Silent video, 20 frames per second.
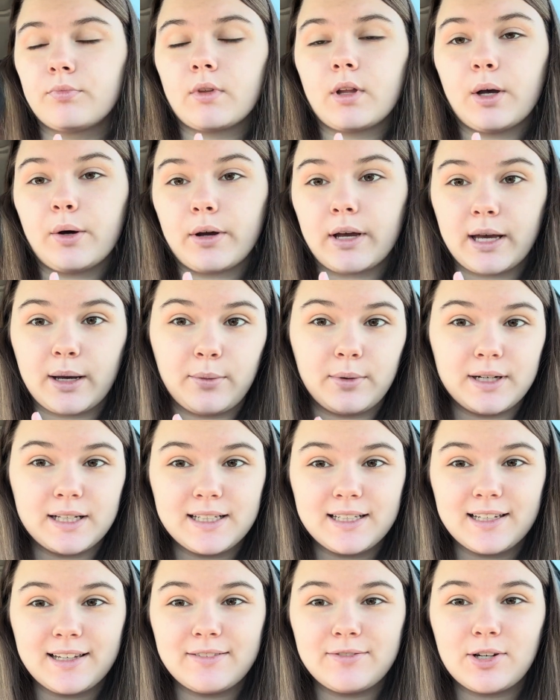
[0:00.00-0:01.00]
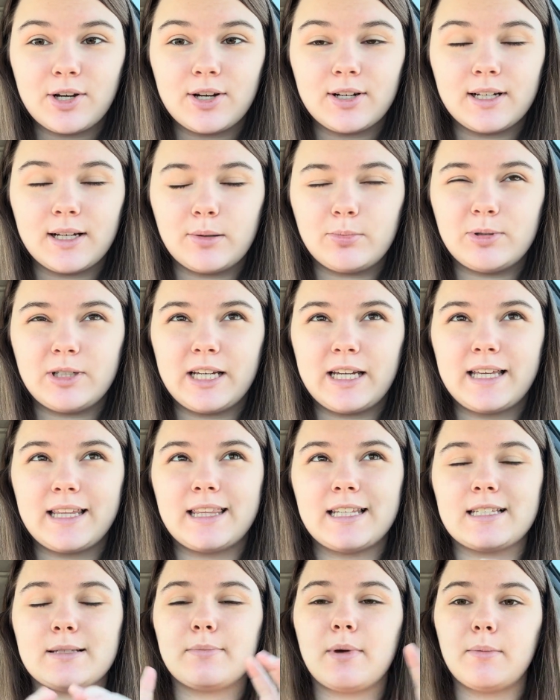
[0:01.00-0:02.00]
Okay, I wanted to give y'all an update.
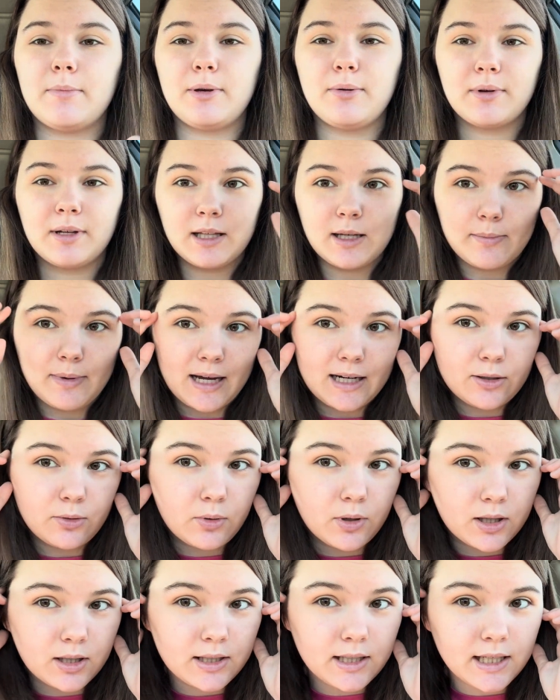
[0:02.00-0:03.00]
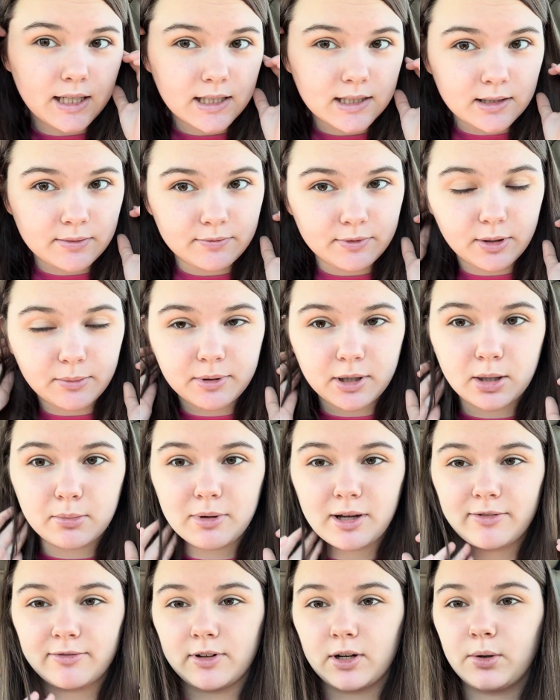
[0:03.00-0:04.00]
This may be really bad quality because I'm filming on
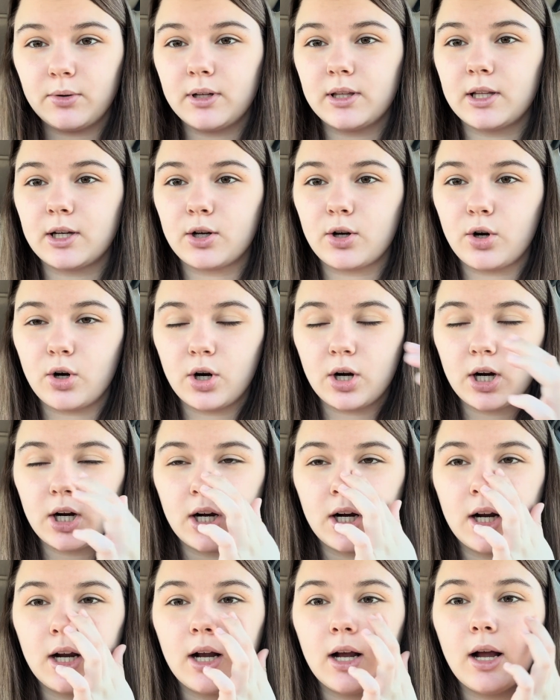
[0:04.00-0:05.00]
my phone in the car,